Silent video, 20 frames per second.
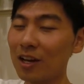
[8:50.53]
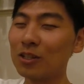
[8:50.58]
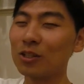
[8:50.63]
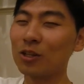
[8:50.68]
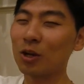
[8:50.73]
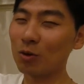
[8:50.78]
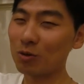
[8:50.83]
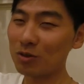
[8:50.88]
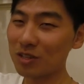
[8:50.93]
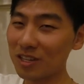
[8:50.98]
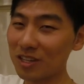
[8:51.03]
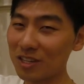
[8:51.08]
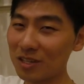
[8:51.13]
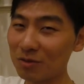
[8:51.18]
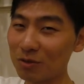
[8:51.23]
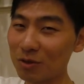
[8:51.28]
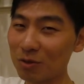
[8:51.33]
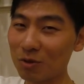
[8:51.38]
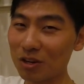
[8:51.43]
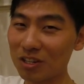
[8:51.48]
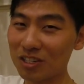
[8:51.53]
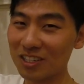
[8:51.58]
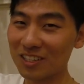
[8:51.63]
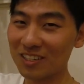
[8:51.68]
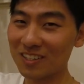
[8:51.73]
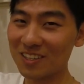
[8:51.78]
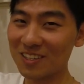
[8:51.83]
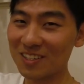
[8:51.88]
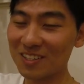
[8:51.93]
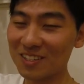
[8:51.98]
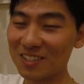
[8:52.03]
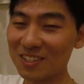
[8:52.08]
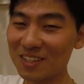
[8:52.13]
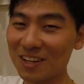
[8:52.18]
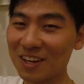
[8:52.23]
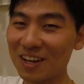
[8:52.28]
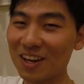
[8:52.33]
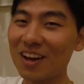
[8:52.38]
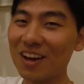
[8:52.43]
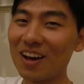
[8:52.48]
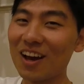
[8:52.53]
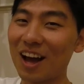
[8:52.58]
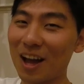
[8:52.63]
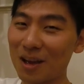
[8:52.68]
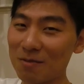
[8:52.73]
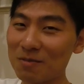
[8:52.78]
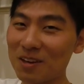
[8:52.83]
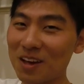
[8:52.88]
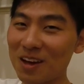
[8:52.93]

Tony, if you're watching this, I'm